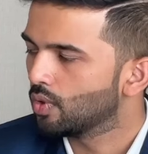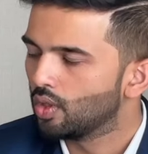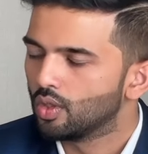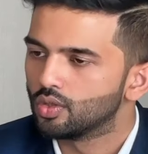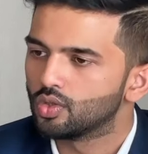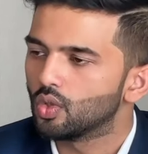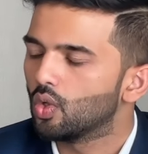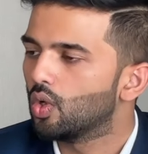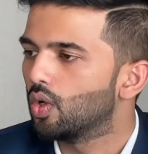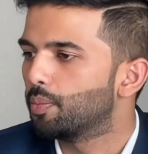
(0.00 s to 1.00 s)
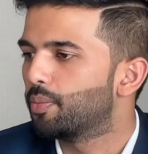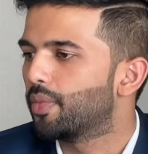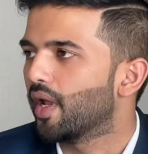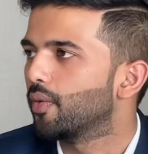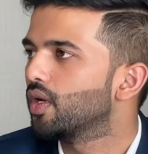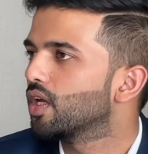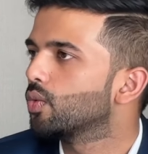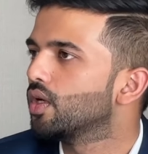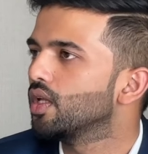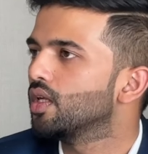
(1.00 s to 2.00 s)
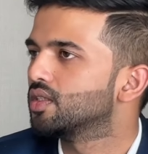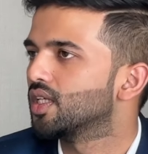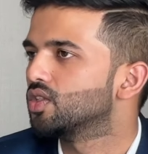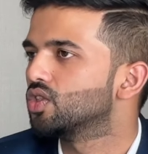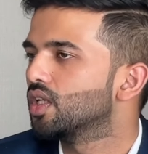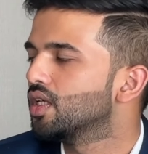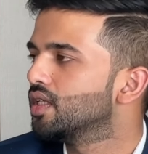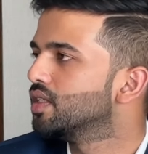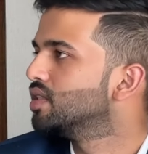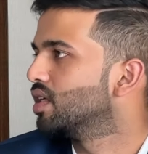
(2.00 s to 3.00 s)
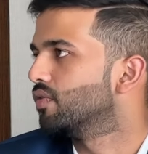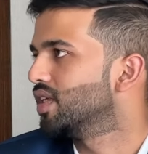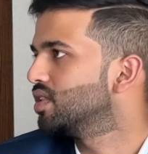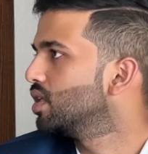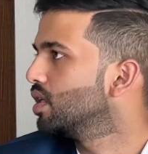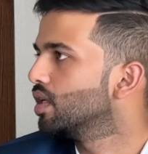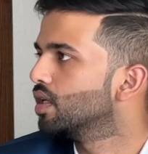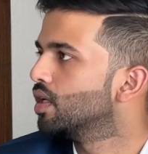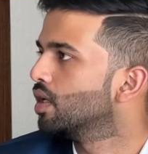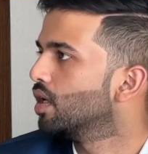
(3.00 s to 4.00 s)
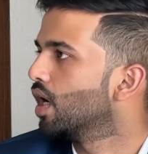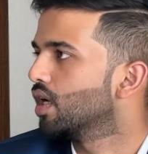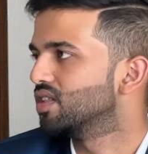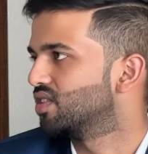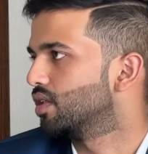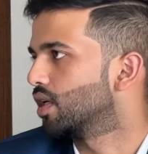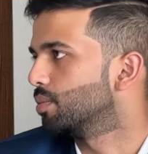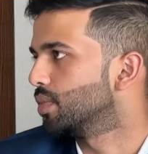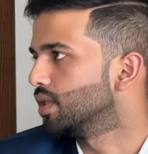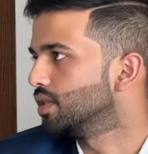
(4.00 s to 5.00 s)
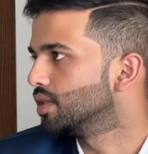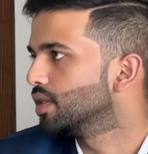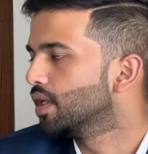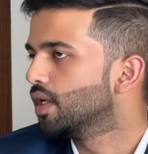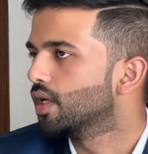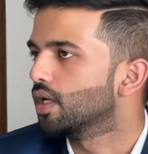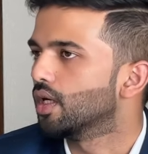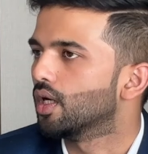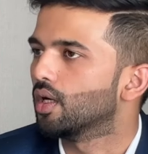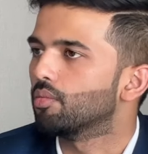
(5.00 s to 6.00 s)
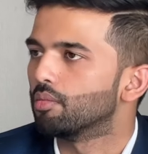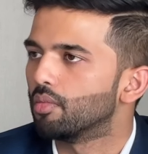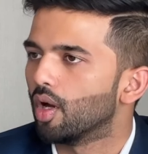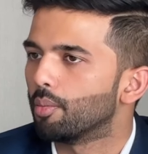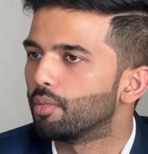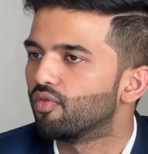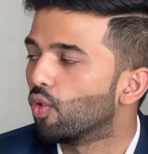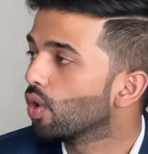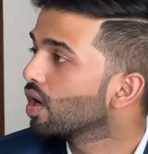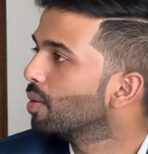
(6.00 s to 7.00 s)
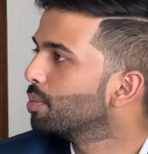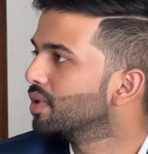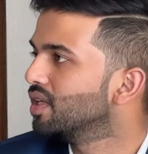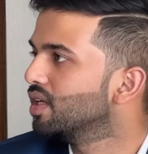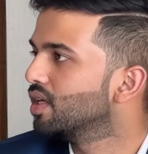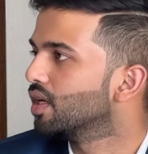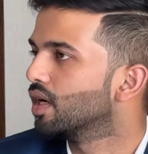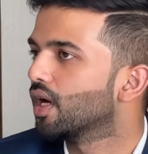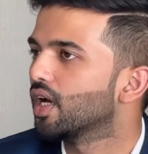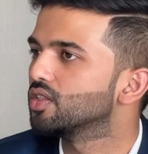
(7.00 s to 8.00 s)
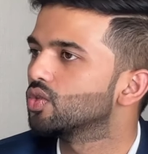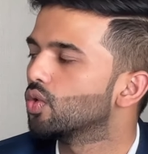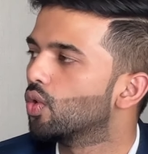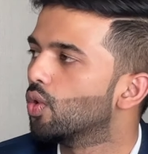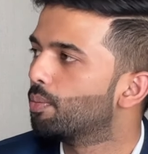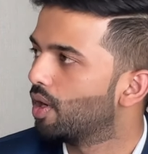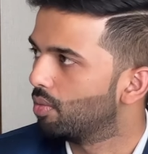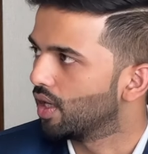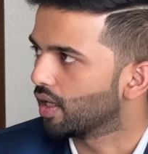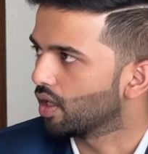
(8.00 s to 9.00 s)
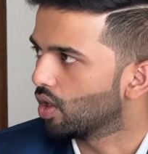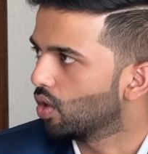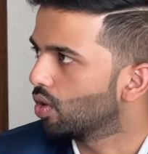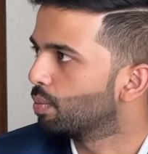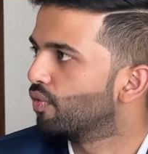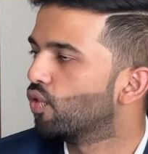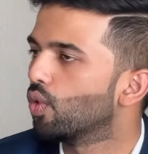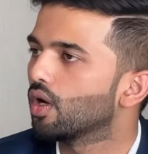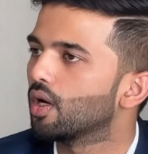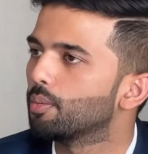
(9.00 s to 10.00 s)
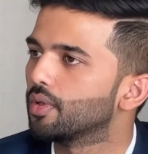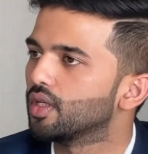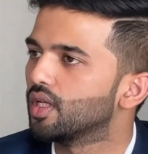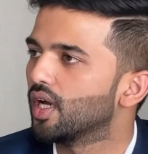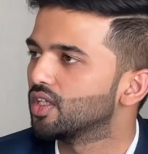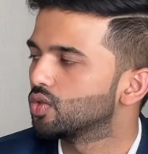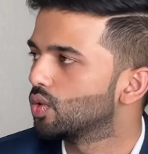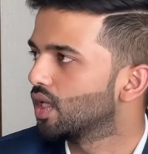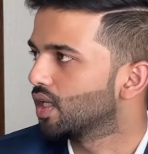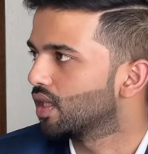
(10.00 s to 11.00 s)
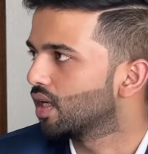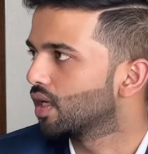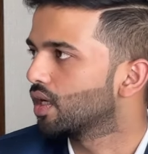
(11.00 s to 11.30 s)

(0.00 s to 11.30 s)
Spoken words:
So private equity essentially is investing in unlisted companies. Before a company has to go public, or before a company has to take that